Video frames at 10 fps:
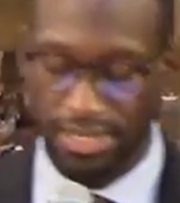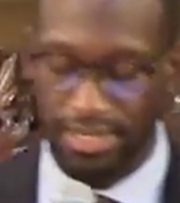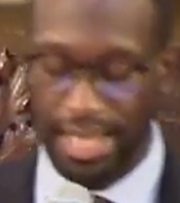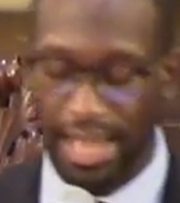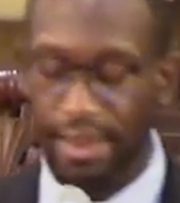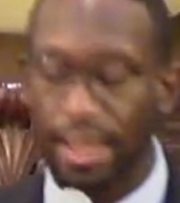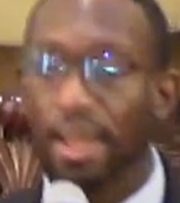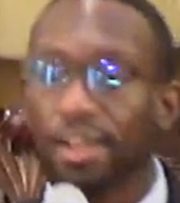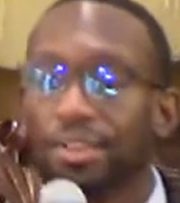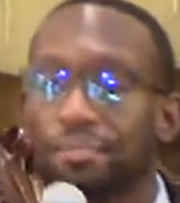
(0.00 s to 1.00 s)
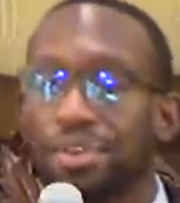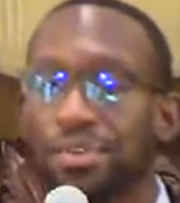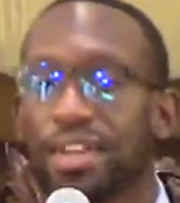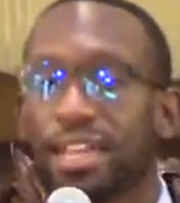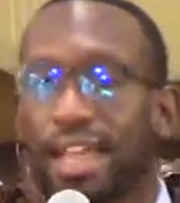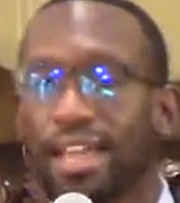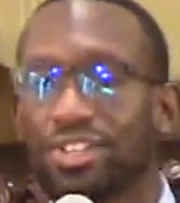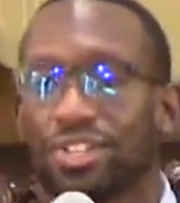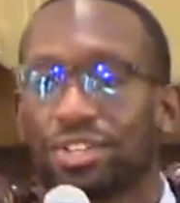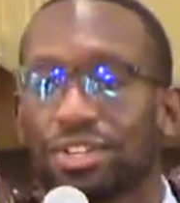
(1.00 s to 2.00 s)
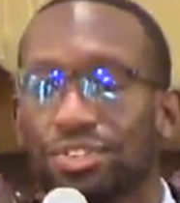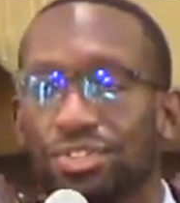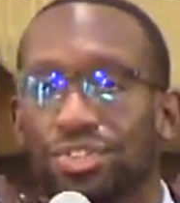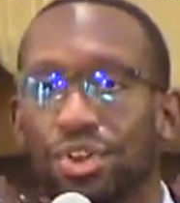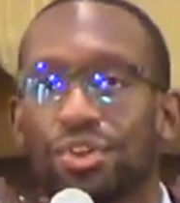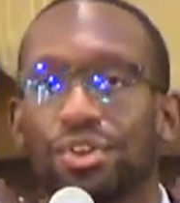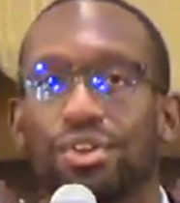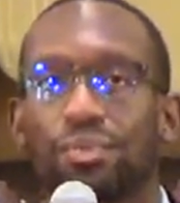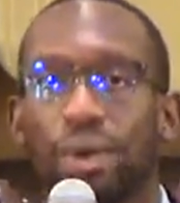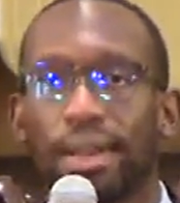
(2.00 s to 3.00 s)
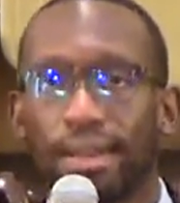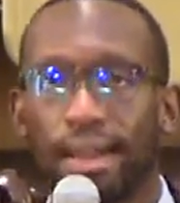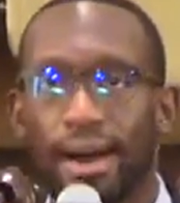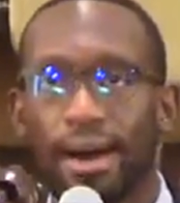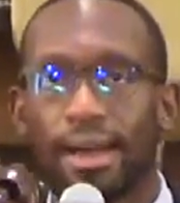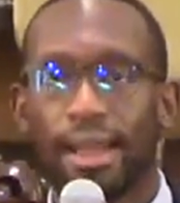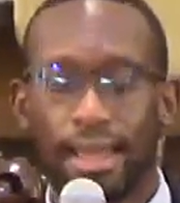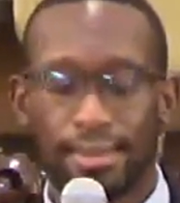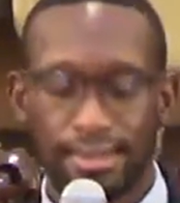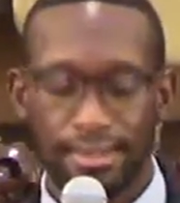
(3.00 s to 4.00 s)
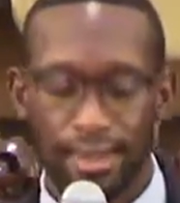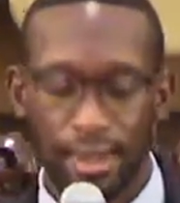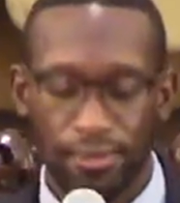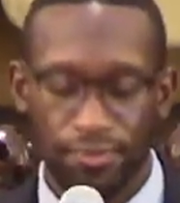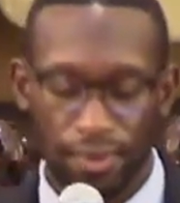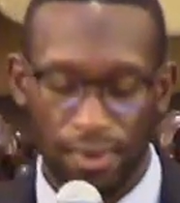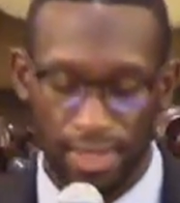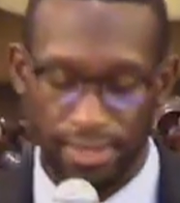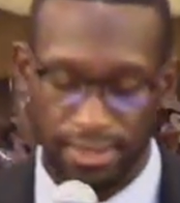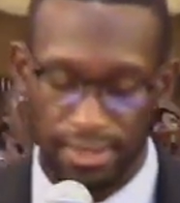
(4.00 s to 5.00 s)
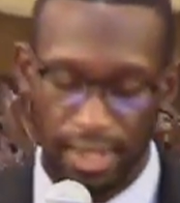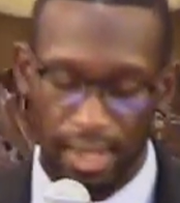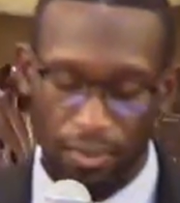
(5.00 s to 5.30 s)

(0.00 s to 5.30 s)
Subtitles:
is that communication concerning what God has done for us,